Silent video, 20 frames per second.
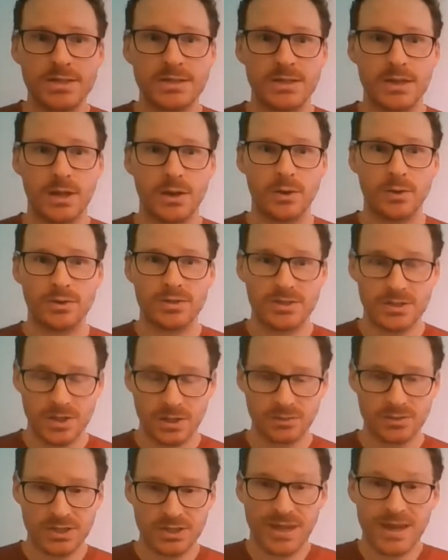So,
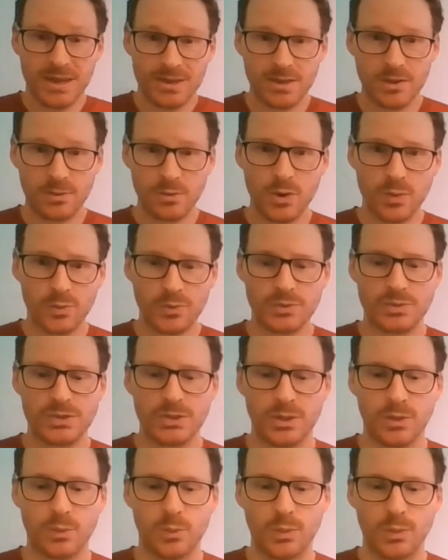so together what we
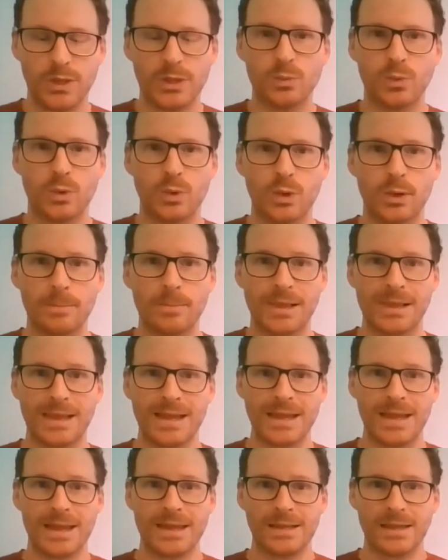do, we will
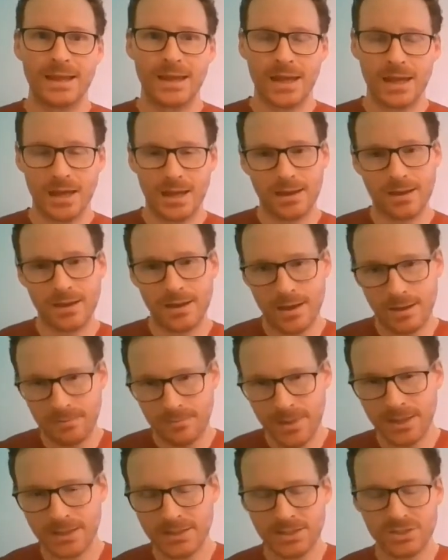plan a, a
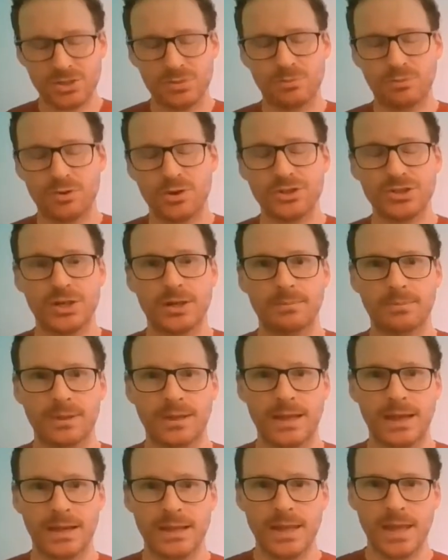managed project
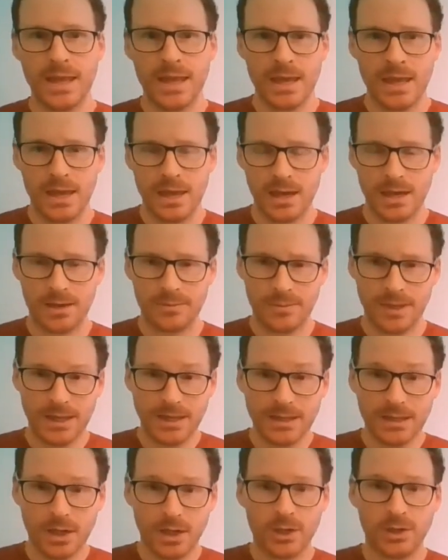plan um,
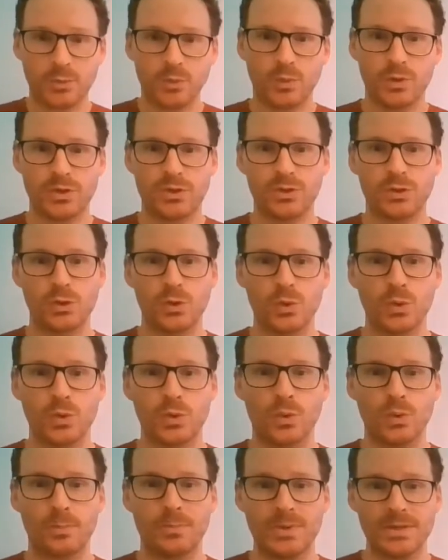in line with
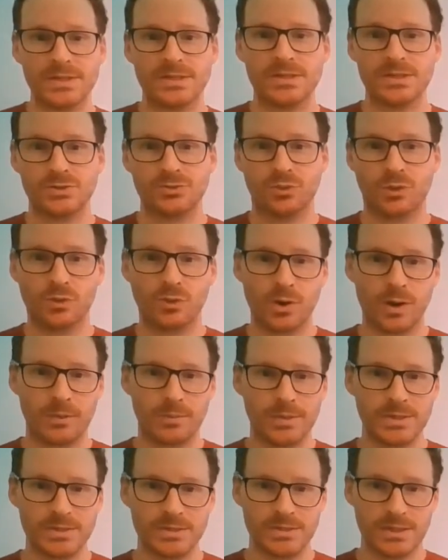your business
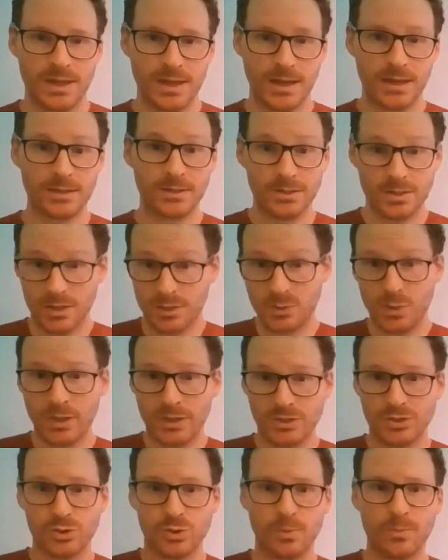requirements and as well
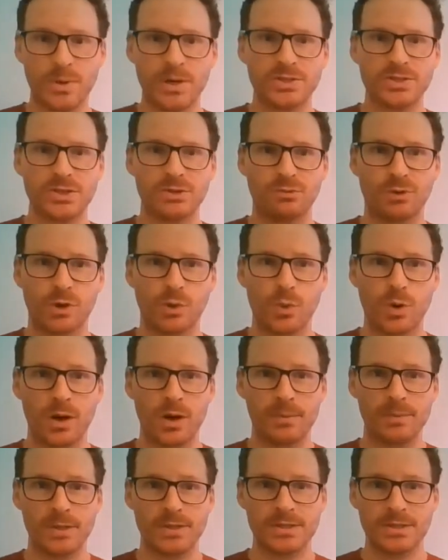as your budget
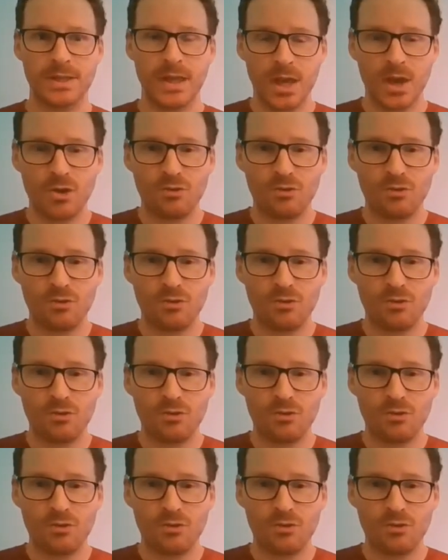requirements,